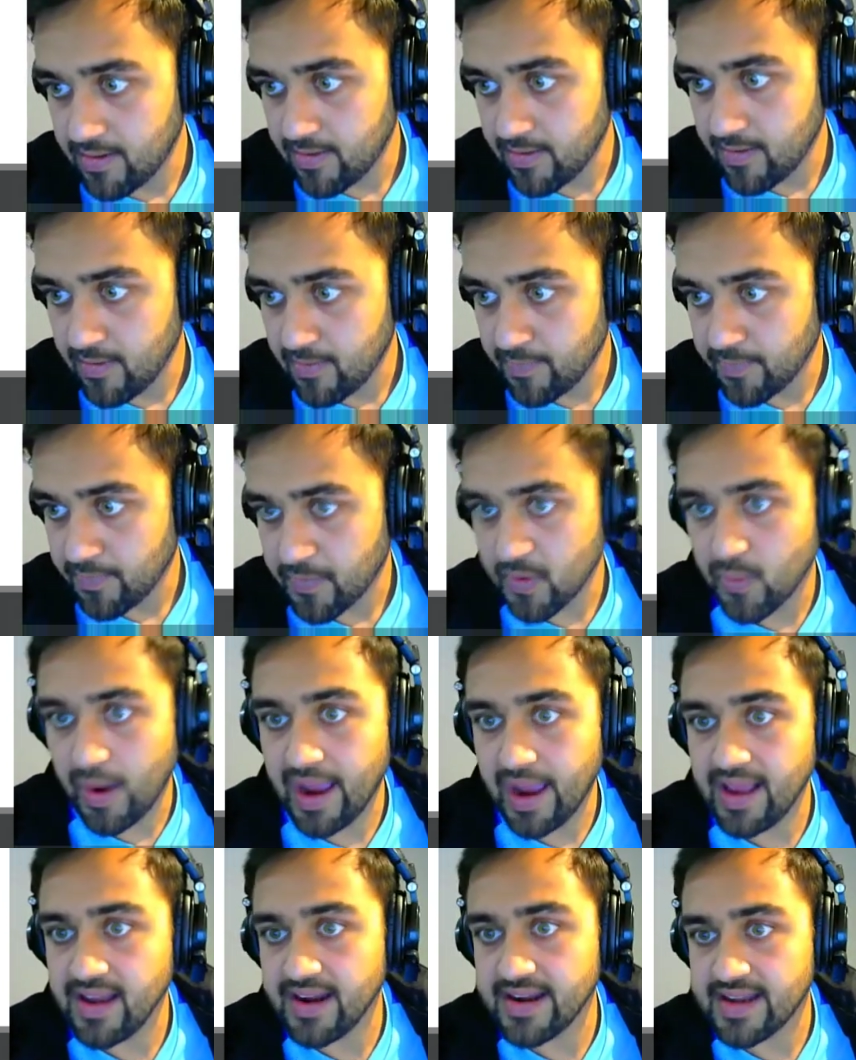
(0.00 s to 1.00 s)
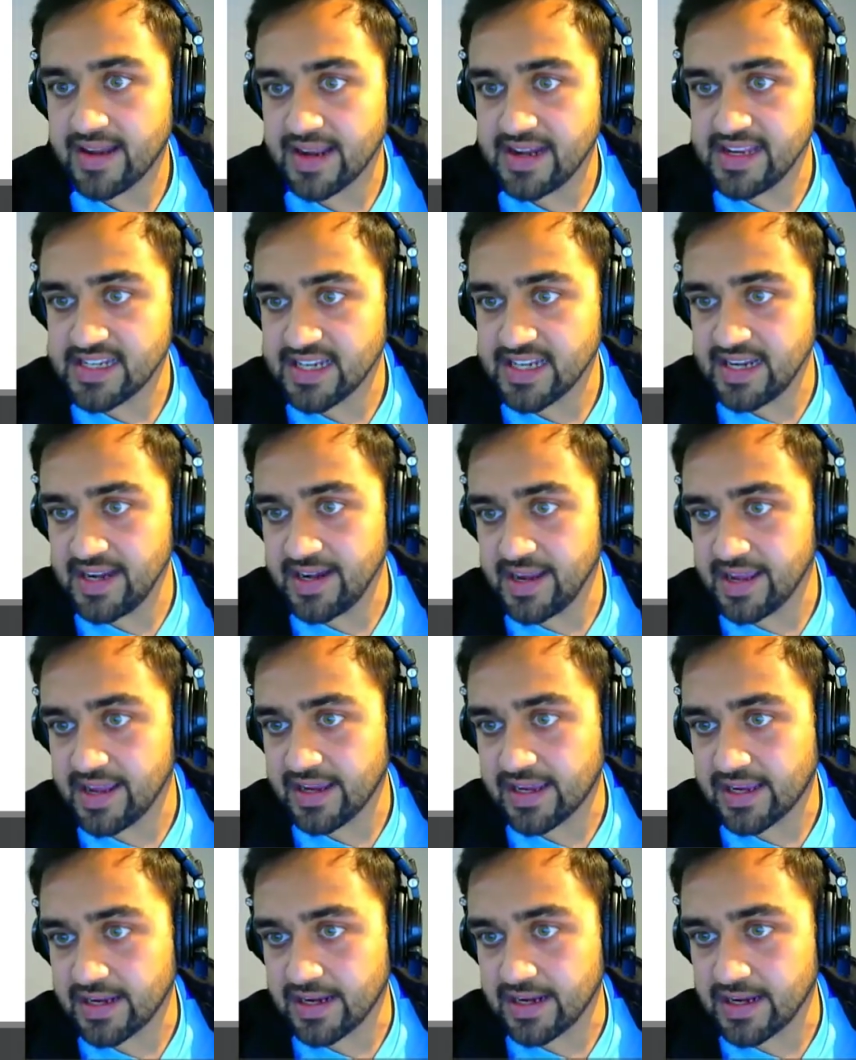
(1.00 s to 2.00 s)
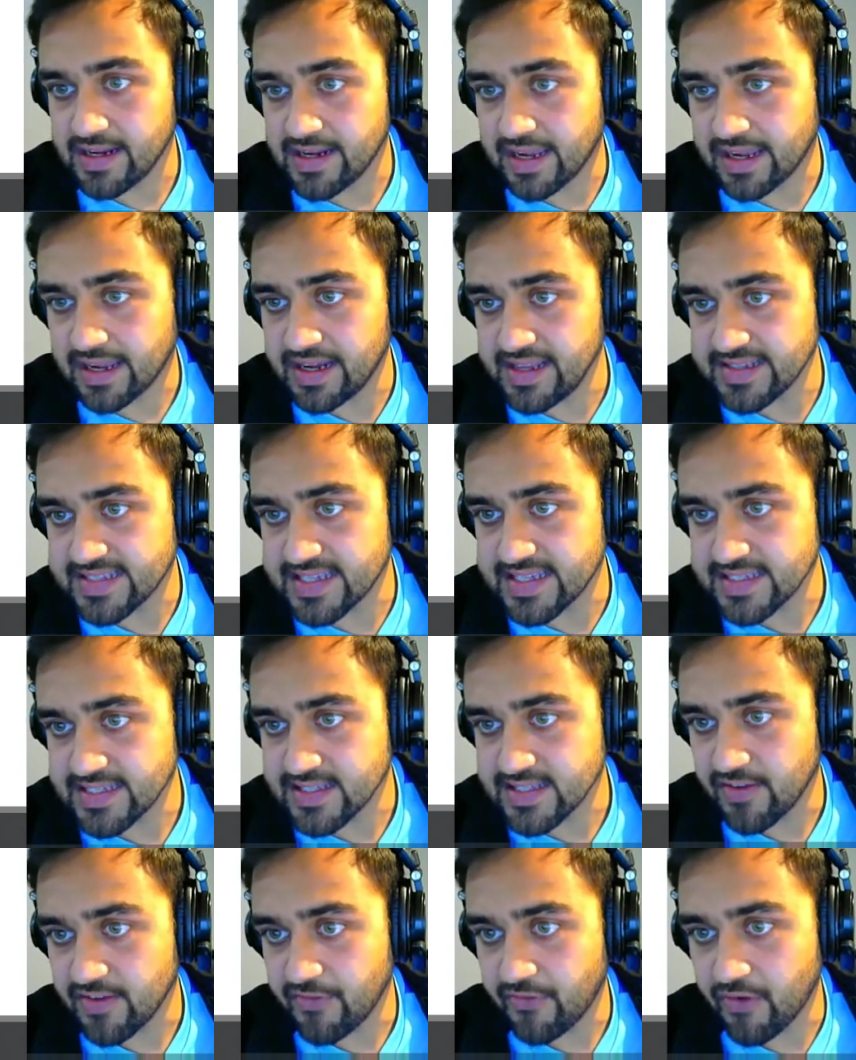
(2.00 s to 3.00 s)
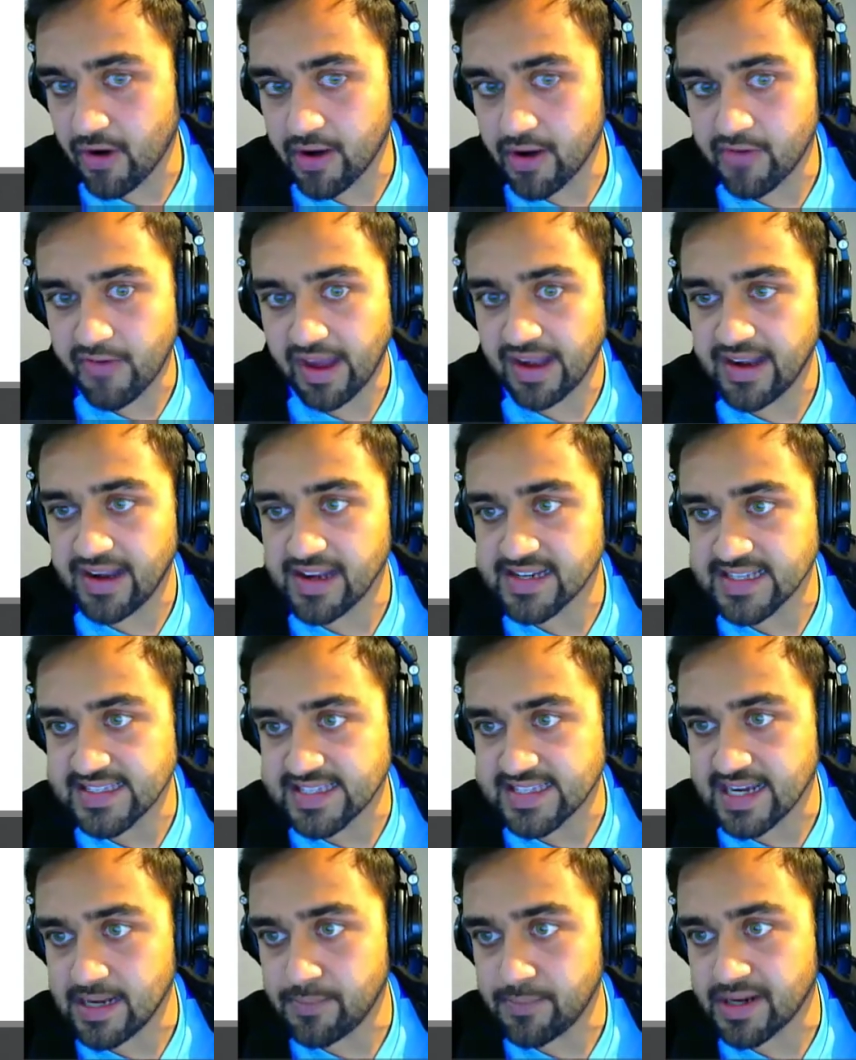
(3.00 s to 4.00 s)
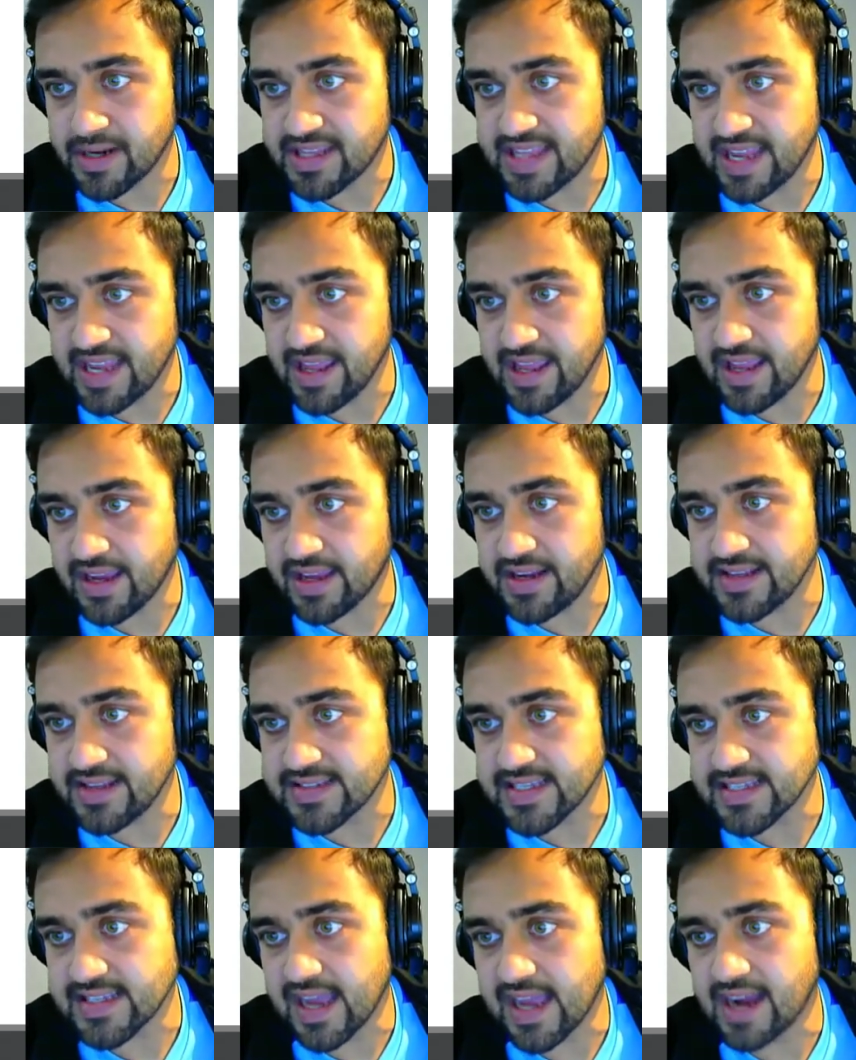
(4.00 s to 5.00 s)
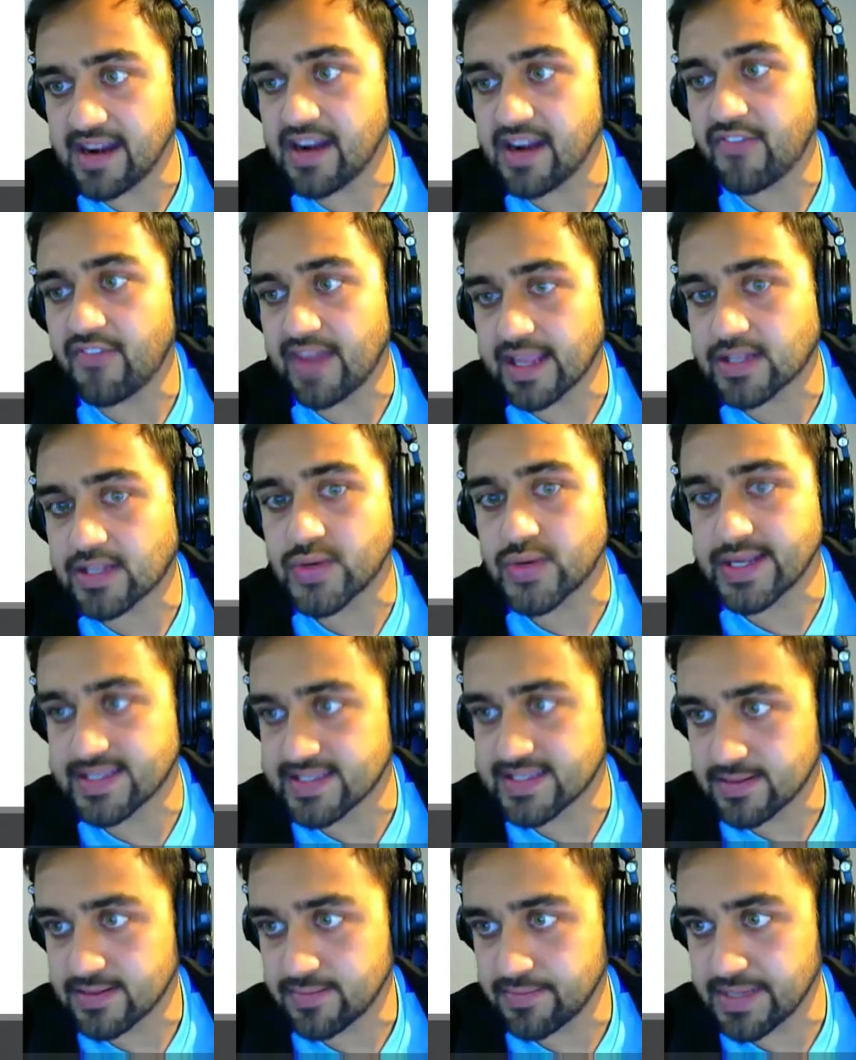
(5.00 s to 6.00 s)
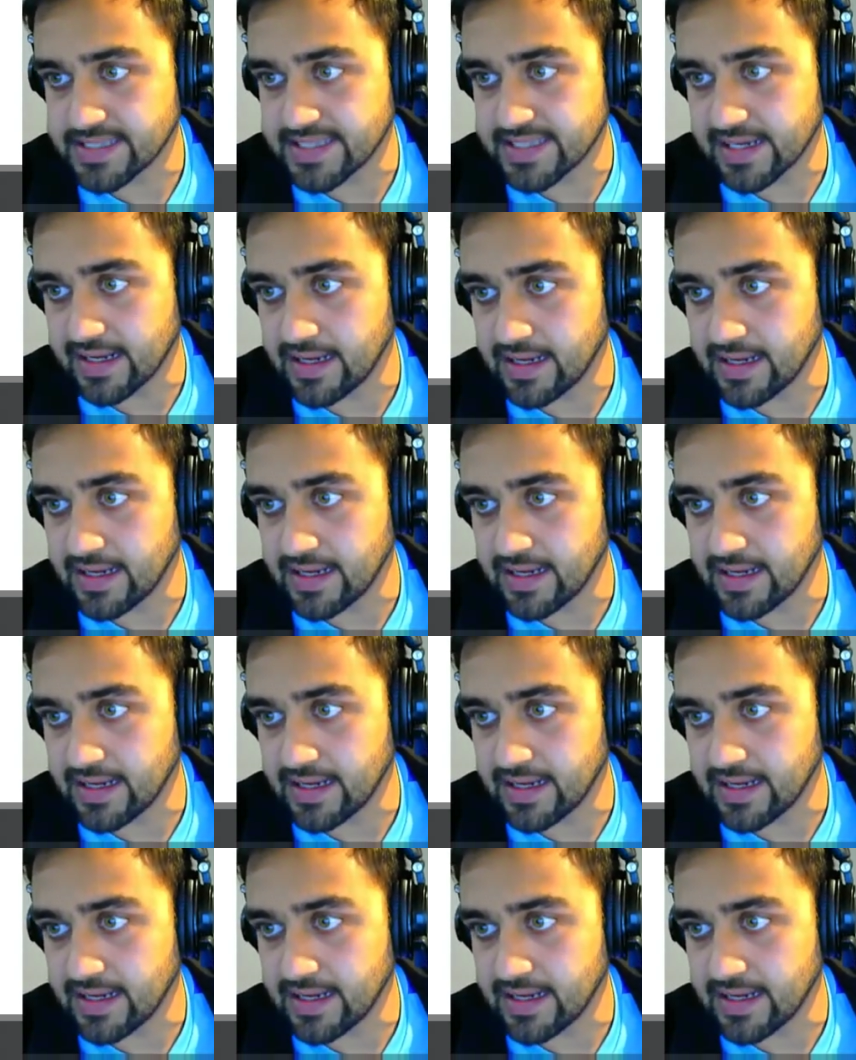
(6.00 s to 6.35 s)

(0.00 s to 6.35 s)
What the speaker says: while it initially decreases for validation set, but then increases and it fluctuates basically,